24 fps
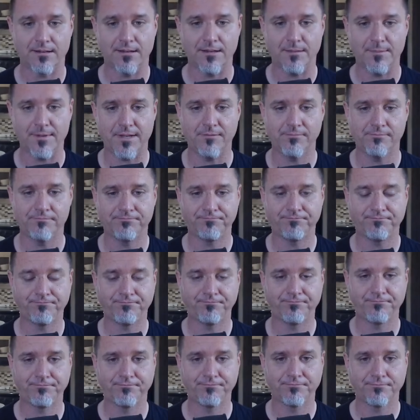Come on.
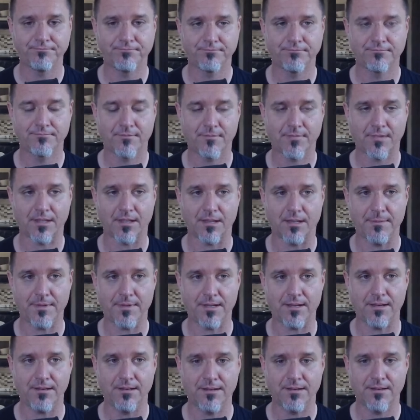Come
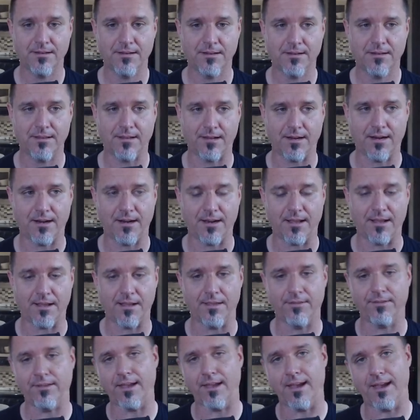on. There it
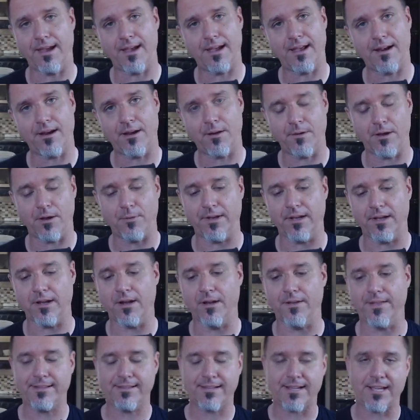is, and away we
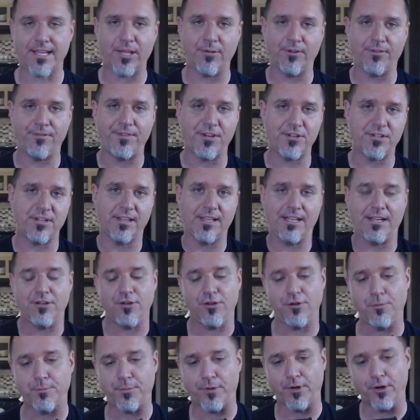go. That's how you efficiently
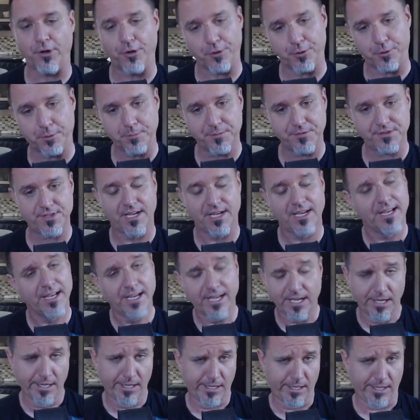do probes
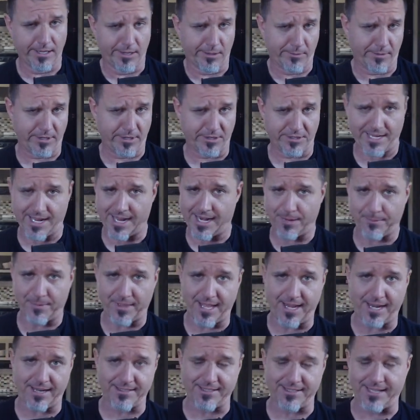when you're scanning
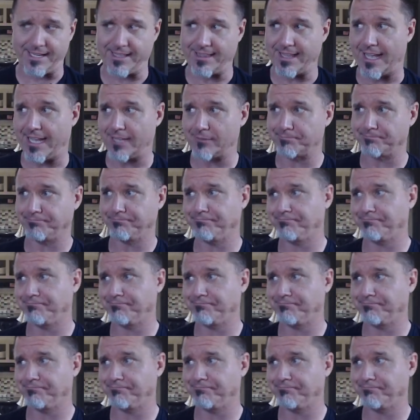planets like that.